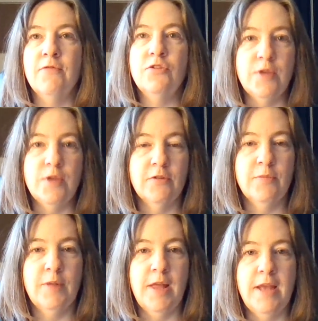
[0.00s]
two kids
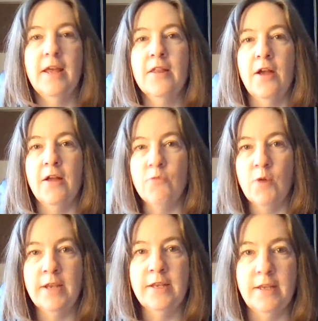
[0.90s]
are playing together and
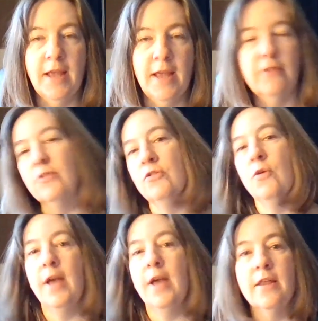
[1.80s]
one yanks a
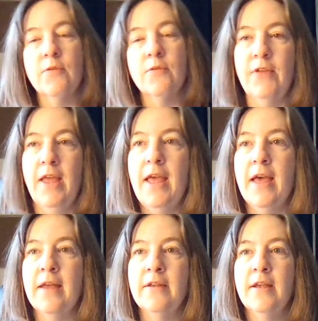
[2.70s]
toy out of the other one's
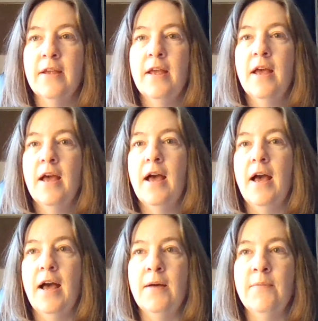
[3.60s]
hand,
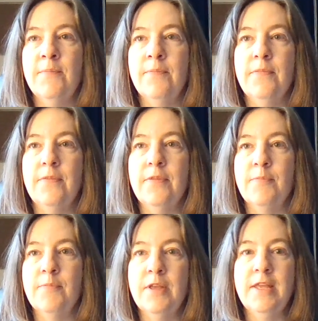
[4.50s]
the
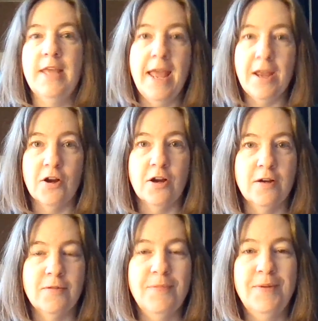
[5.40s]

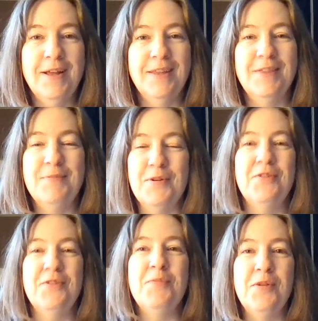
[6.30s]
yanker, the
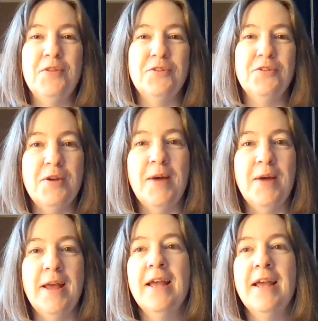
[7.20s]
person who pulled the toy
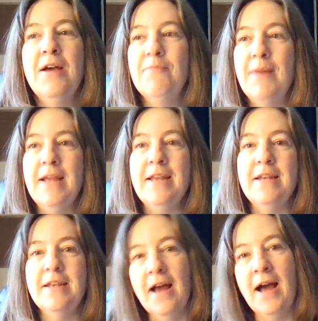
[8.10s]
away, might
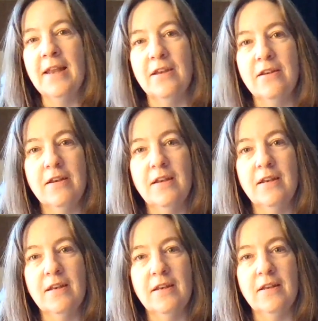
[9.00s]
not
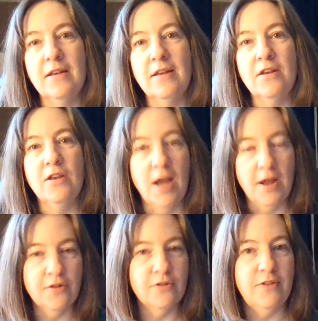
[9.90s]

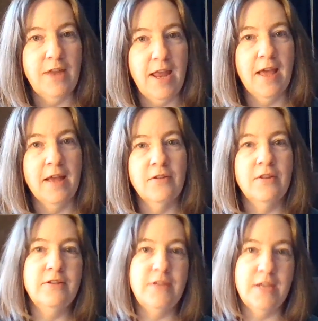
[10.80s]
understand
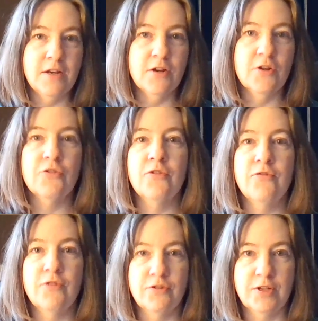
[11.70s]
the tears or the
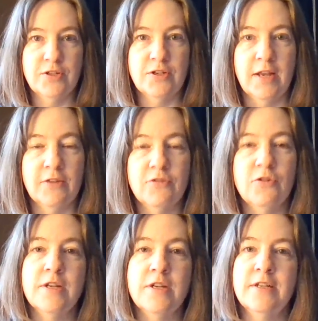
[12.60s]
frustration next
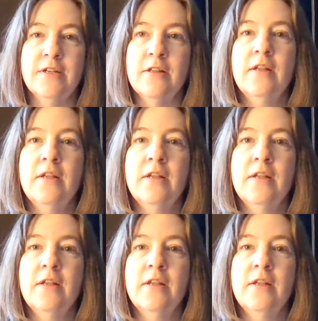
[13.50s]
door until